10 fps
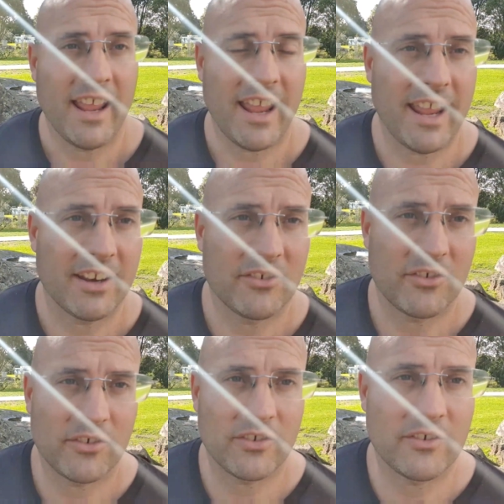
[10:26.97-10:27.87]

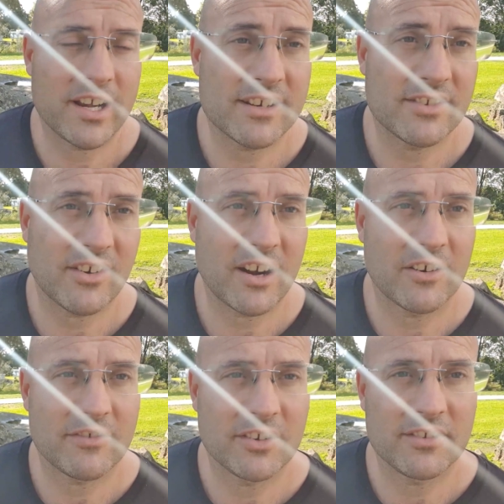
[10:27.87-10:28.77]
and registrar
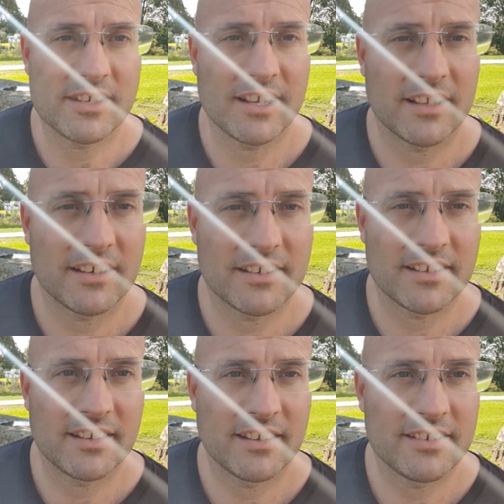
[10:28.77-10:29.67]
of the New Zealand
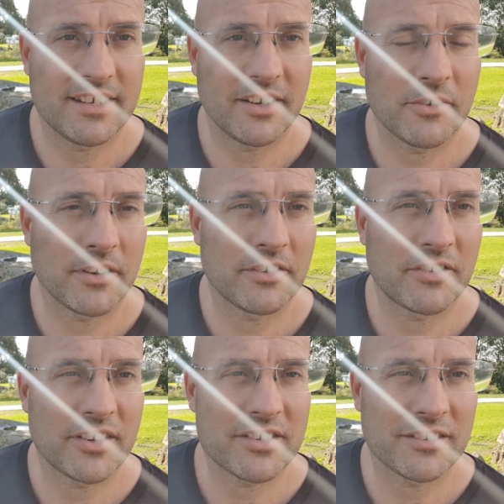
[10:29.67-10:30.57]
Qigong and
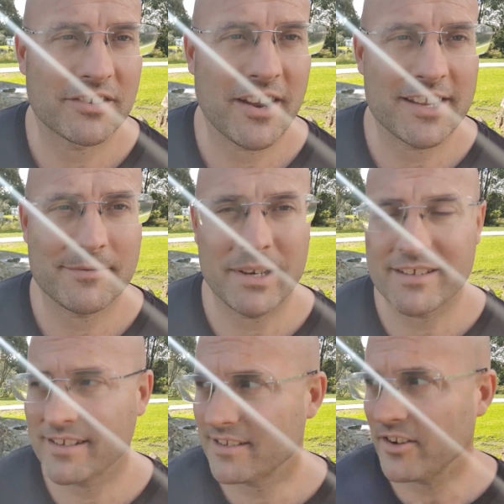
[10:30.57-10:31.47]
Traditional Chinese
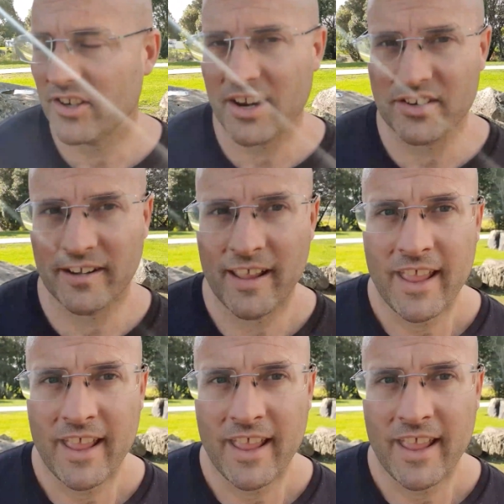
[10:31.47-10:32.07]
Medicine Association,